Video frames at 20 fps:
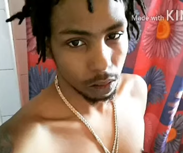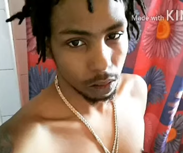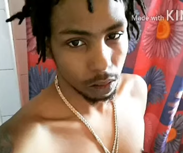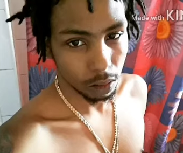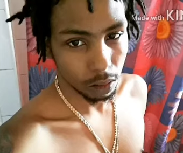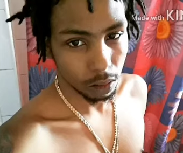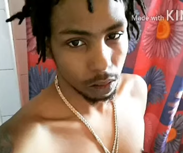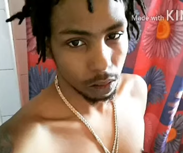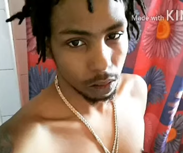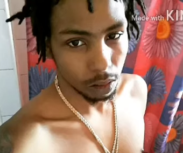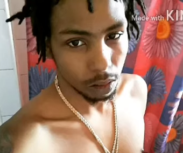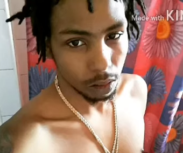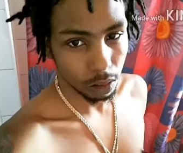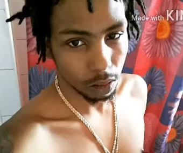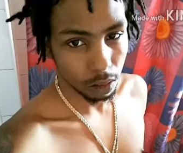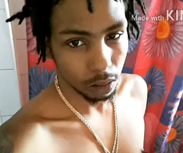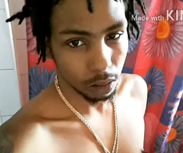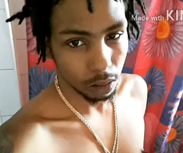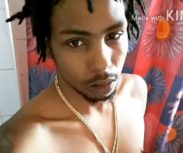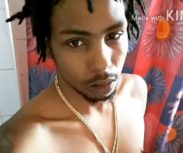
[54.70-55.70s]

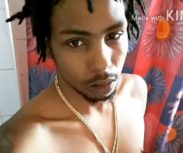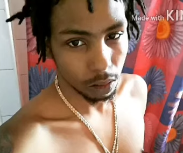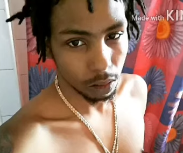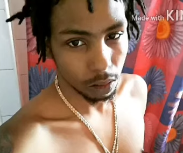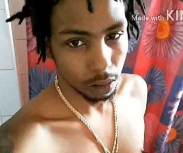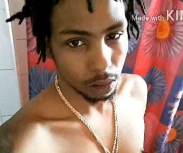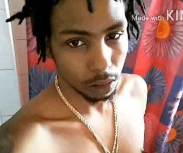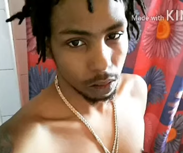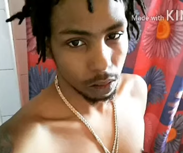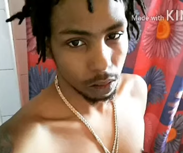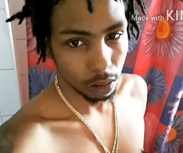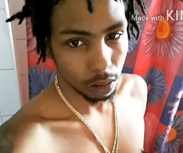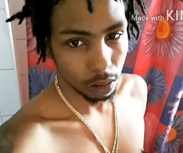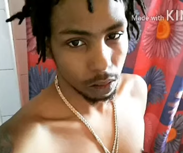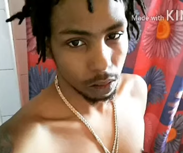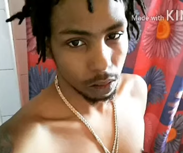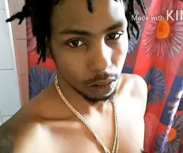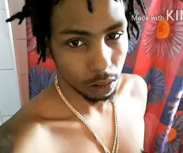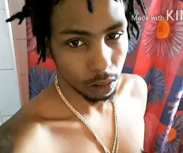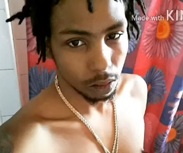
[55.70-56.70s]

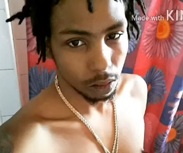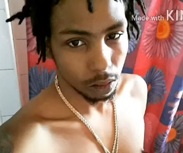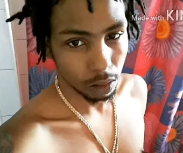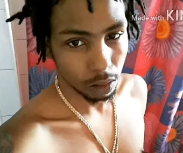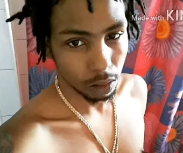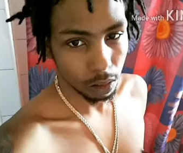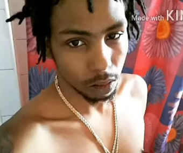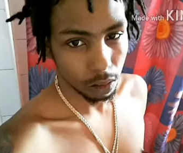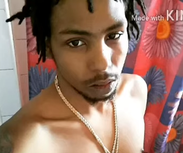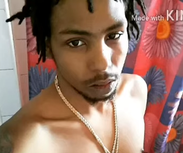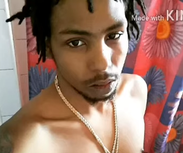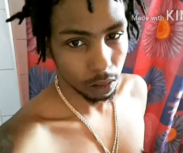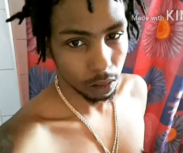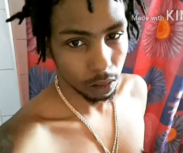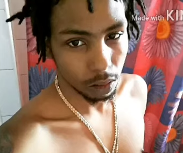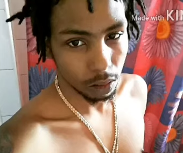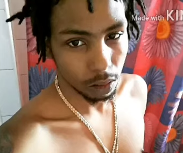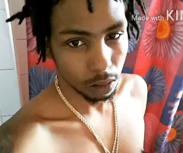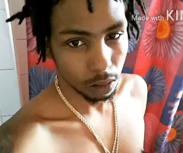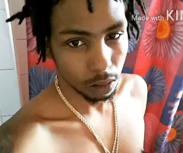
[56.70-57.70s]

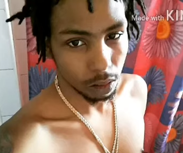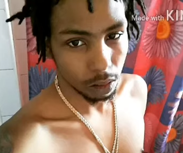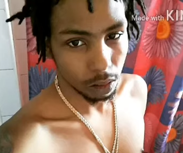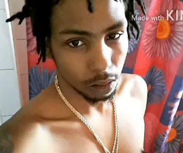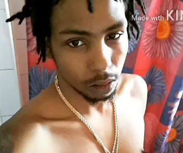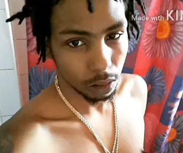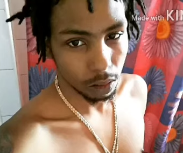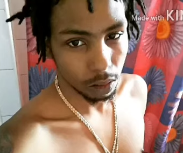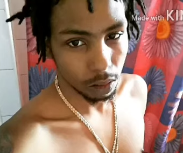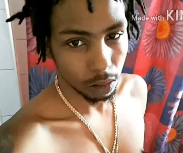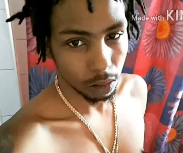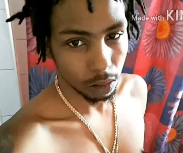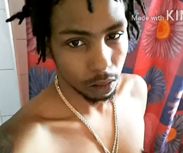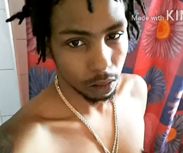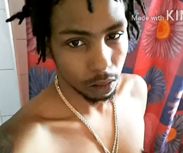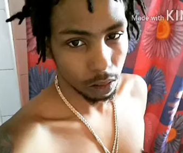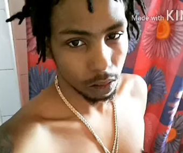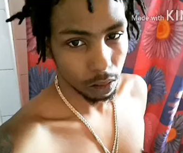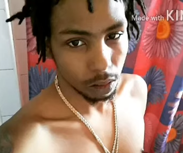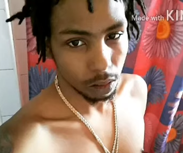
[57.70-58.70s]

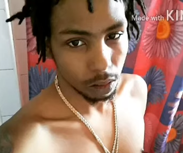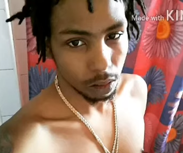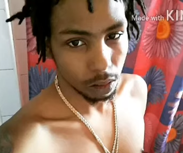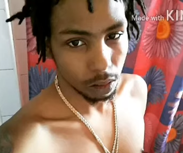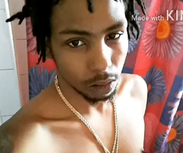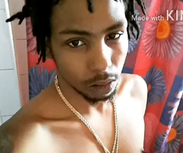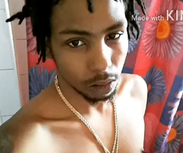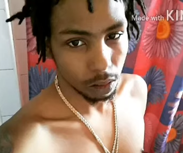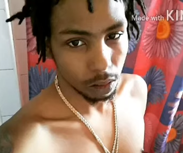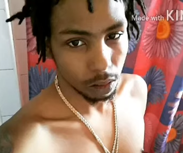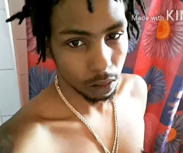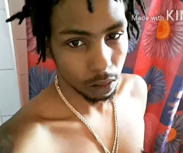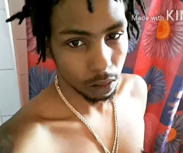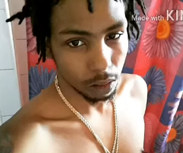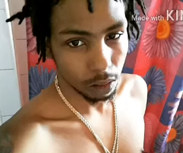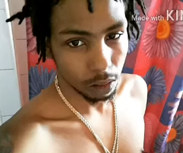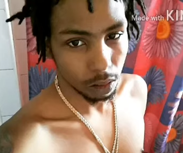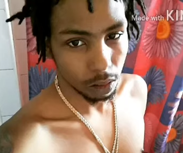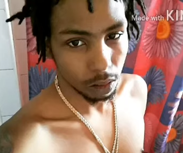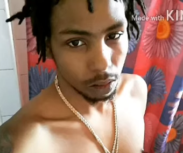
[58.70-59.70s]

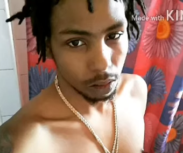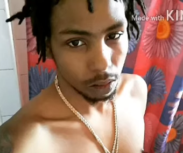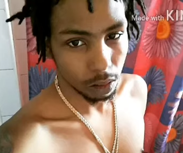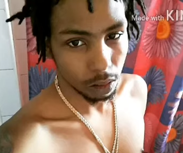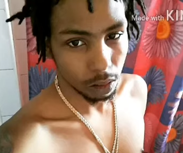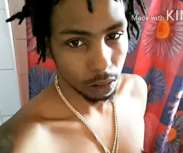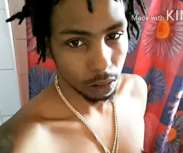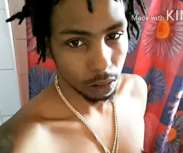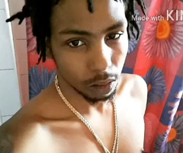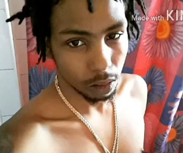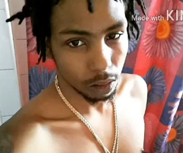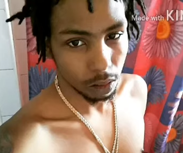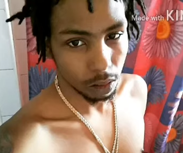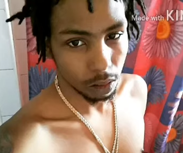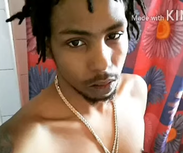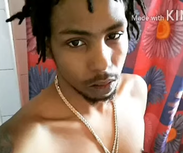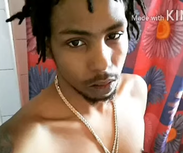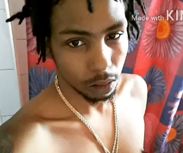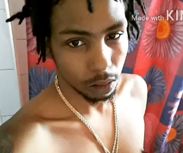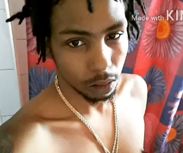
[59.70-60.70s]

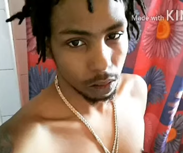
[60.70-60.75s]
The face doesn't move, so there is nothing to read.